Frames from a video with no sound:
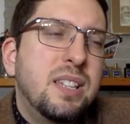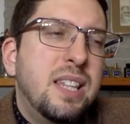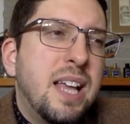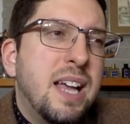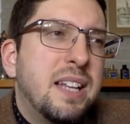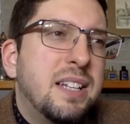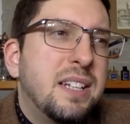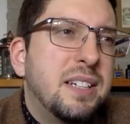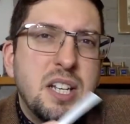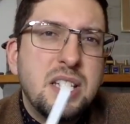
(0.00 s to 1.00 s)
that
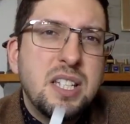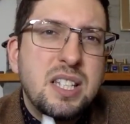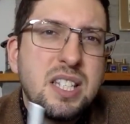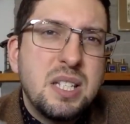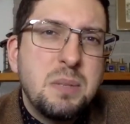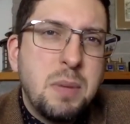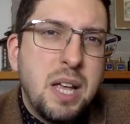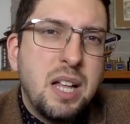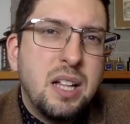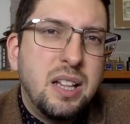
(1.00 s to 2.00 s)
doesn't
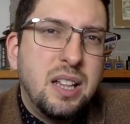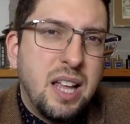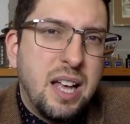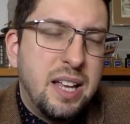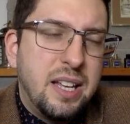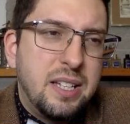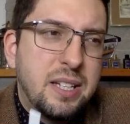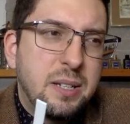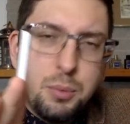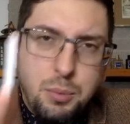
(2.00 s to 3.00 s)
smell
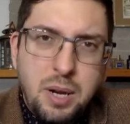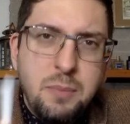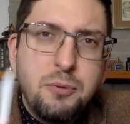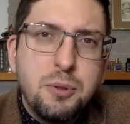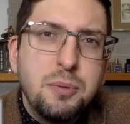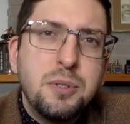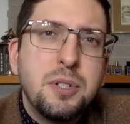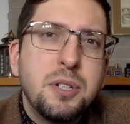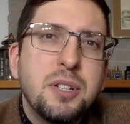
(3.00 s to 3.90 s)
like grapefruit,